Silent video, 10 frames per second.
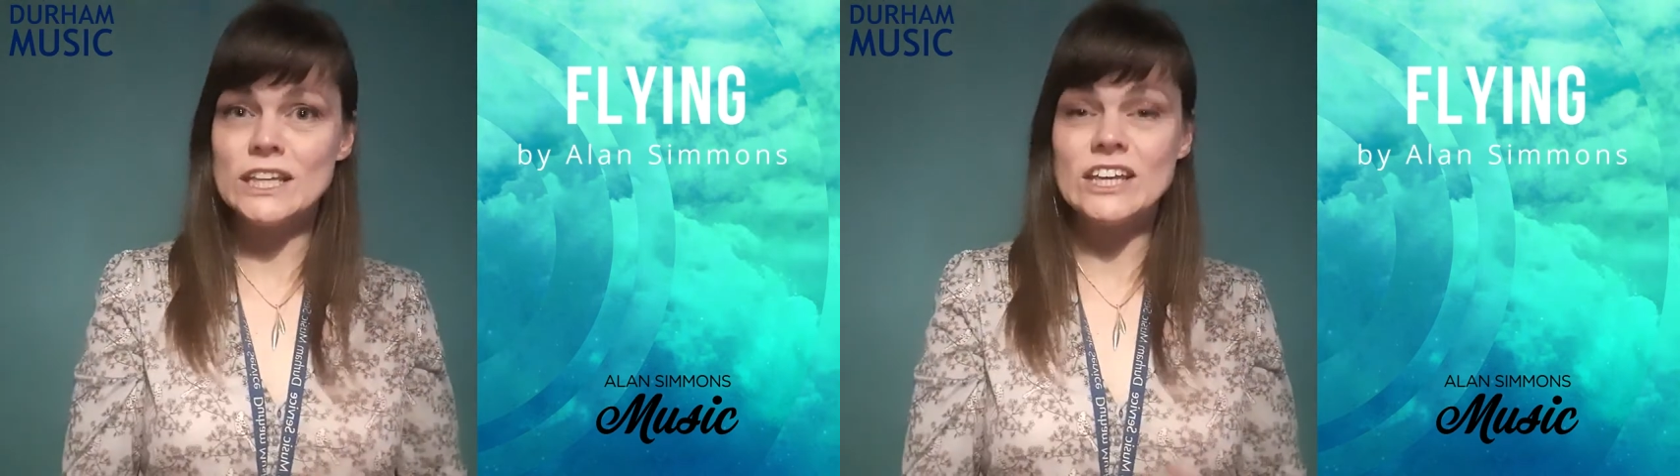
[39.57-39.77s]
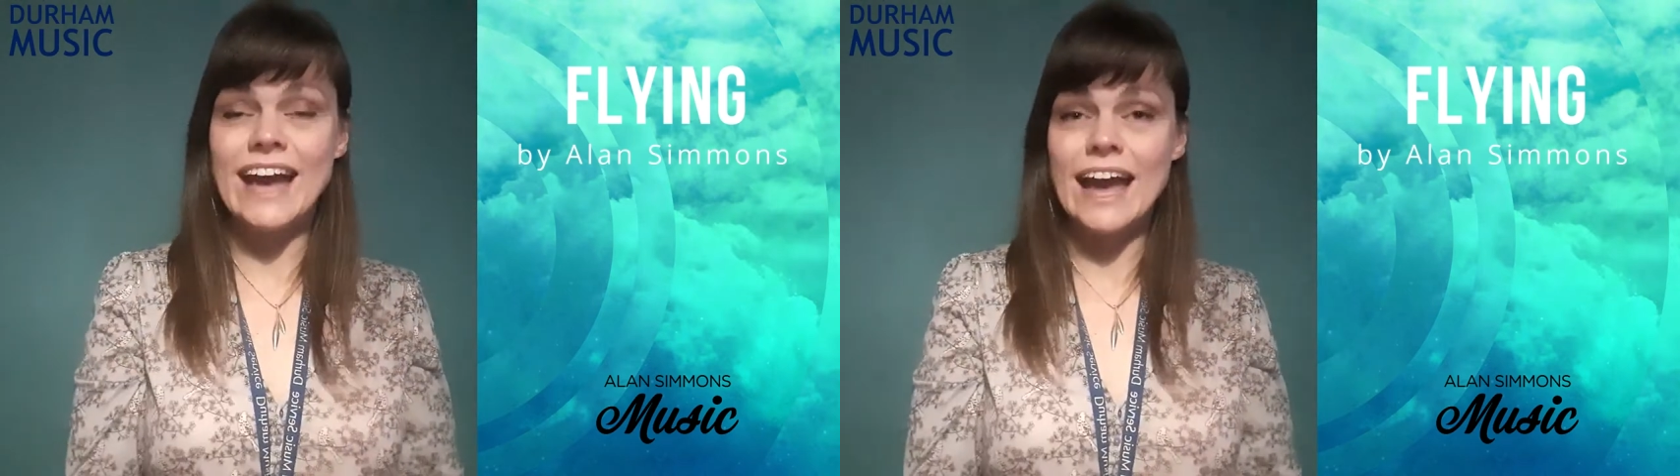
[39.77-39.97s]

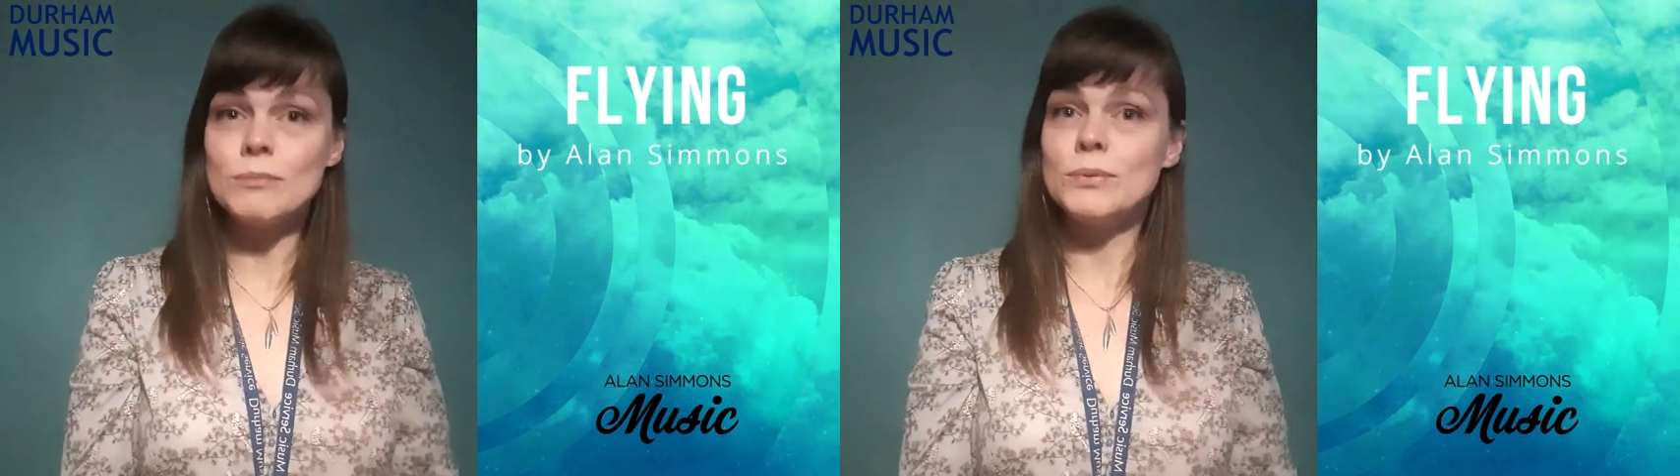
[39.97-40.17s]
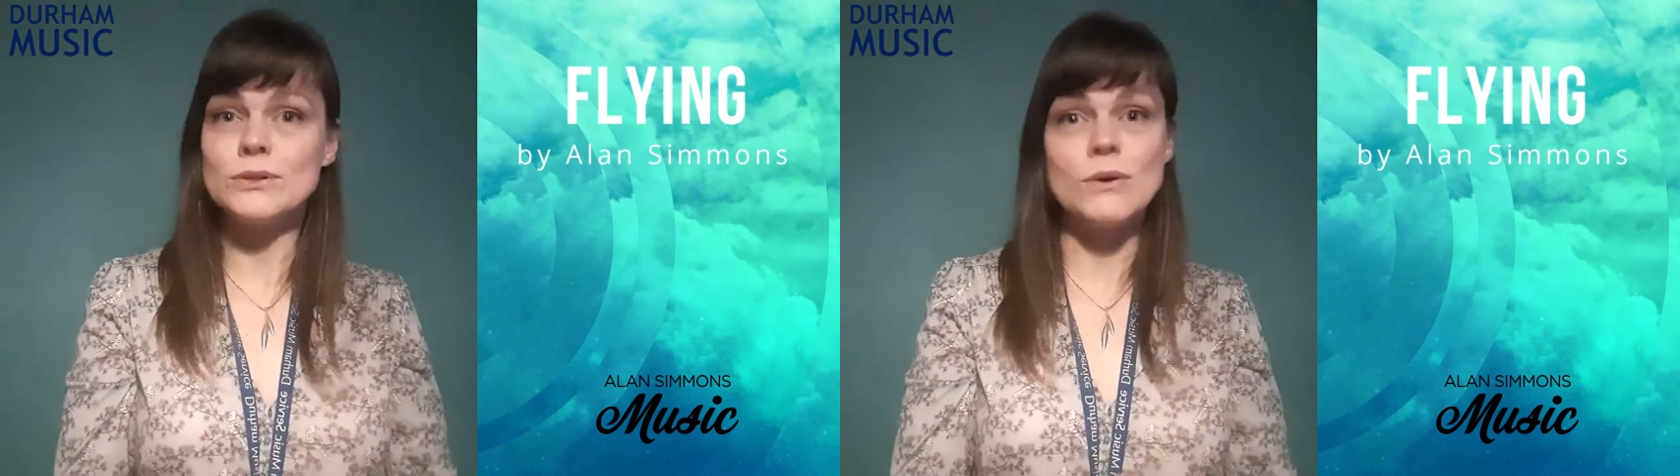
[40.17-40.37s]
you
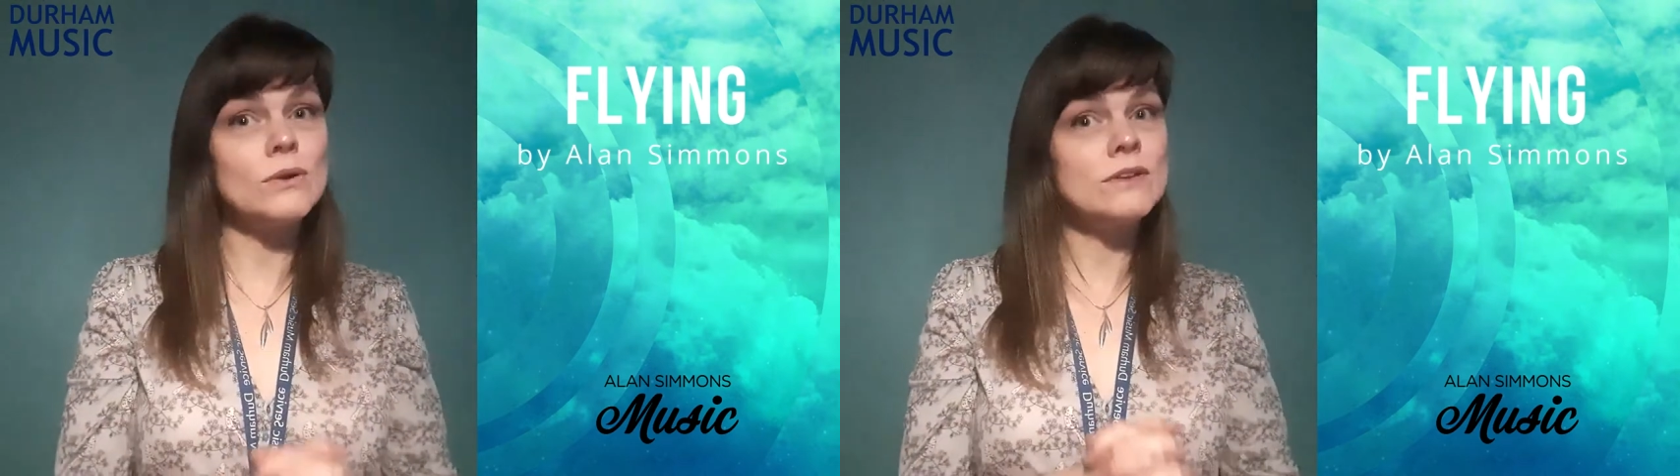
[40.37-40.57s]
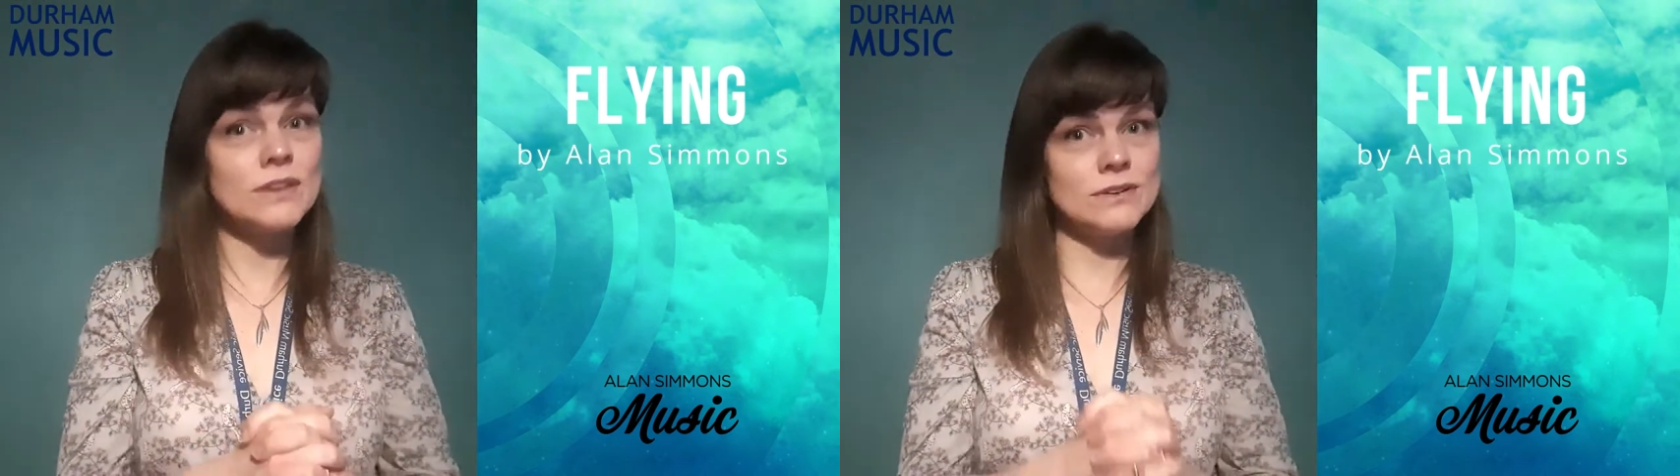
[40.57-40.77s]
can put
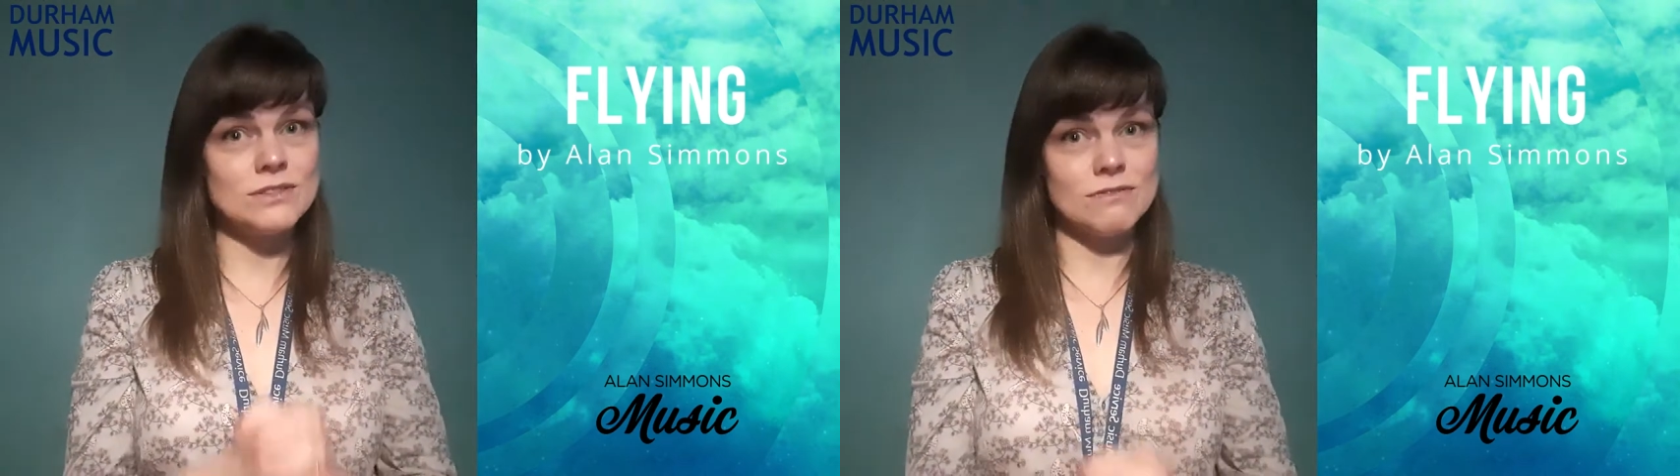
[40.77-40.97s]
all of those